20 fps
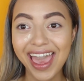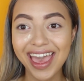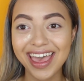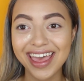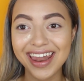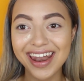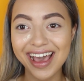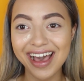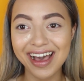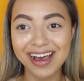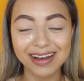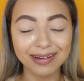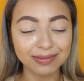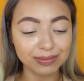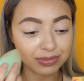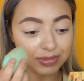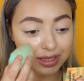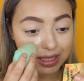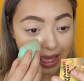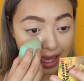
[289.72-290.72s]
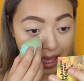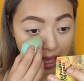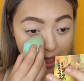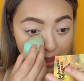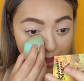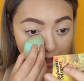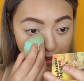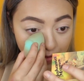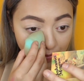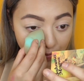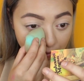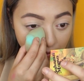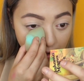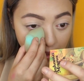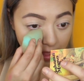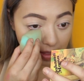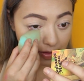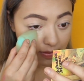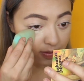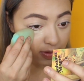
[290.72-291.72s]
And yeah, it just
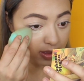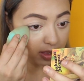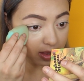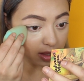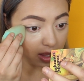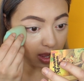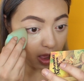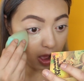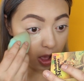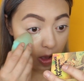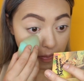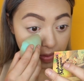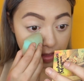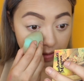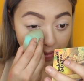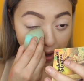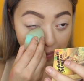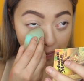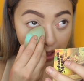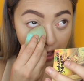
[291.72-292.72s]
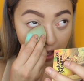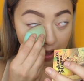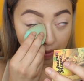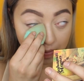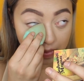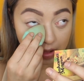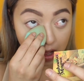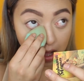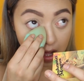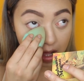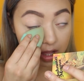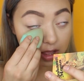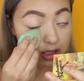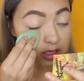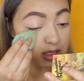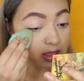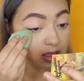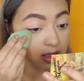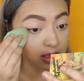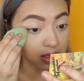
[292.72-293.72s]
really helps my makeup
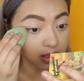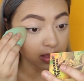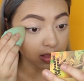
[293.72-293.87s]
last.